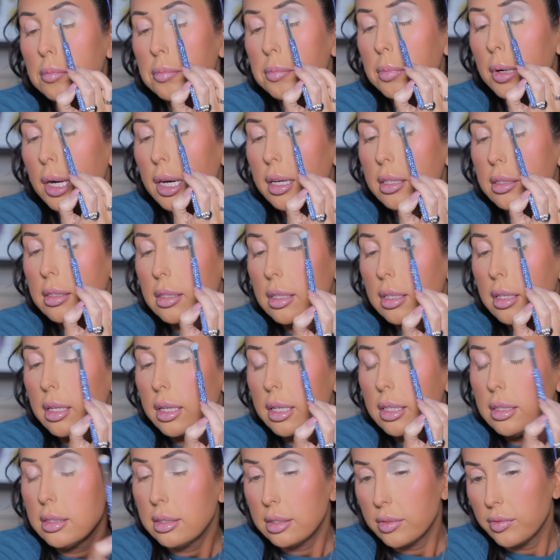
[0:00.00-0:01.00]
But it
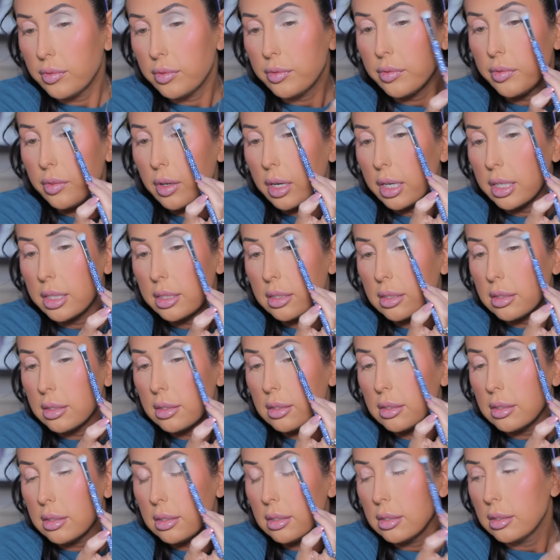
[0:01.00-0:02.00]
is
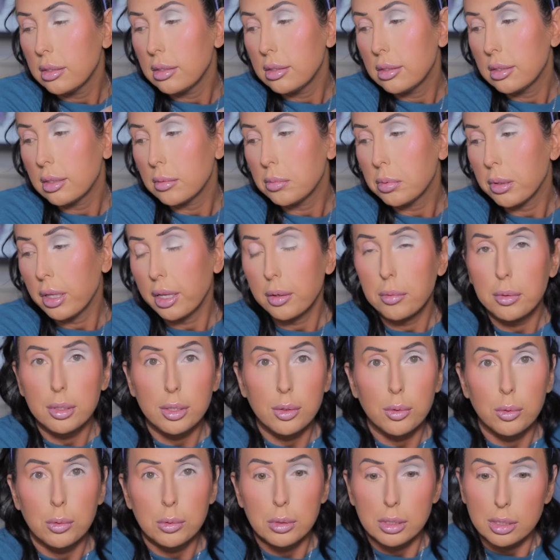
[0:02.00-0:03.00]
fun to play
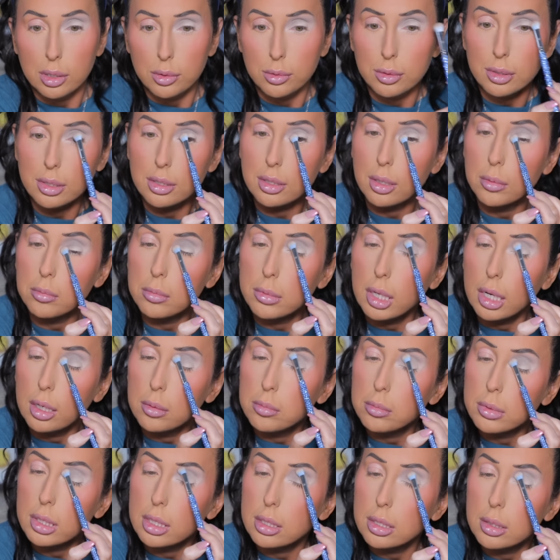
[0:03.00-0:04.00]
with cool tones
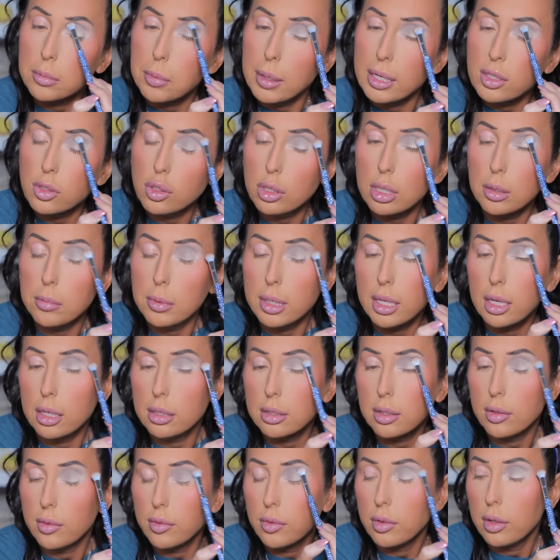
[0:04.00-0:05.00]
sometimes, especially
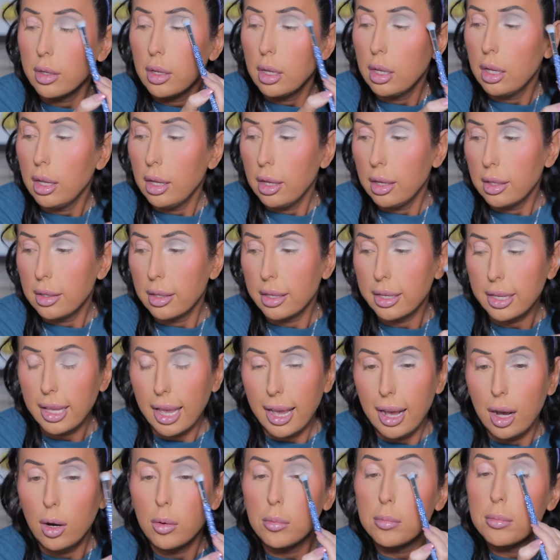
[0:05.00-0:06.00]
because of like
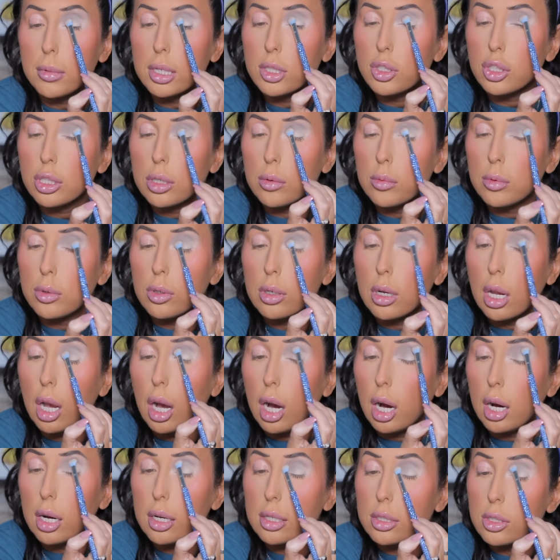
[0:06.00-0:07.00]
how much it will
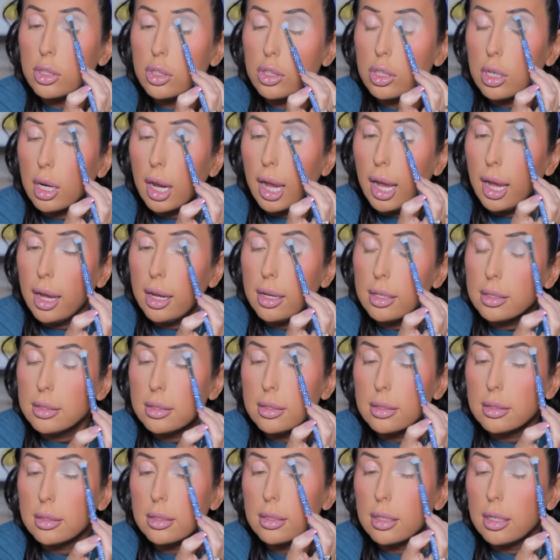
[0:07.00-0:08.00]

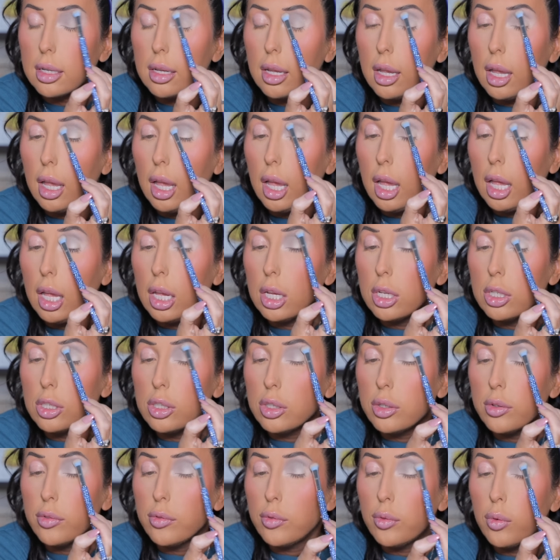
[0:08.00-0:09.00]
contrast
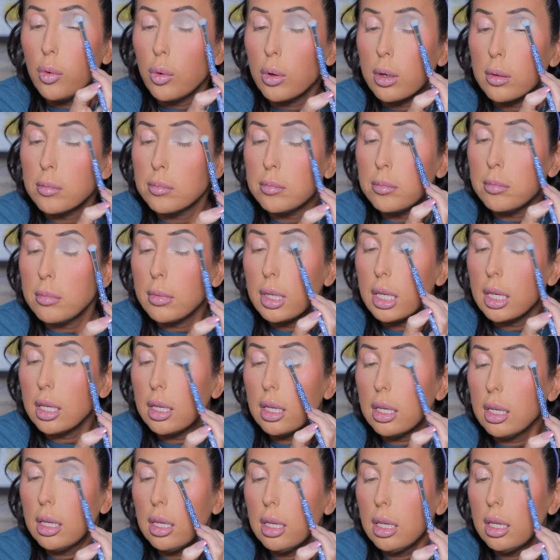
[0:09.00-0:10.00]
for
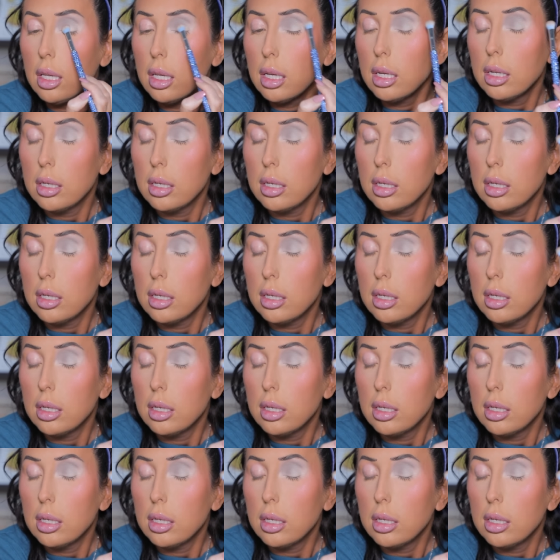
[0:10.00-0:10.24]
me.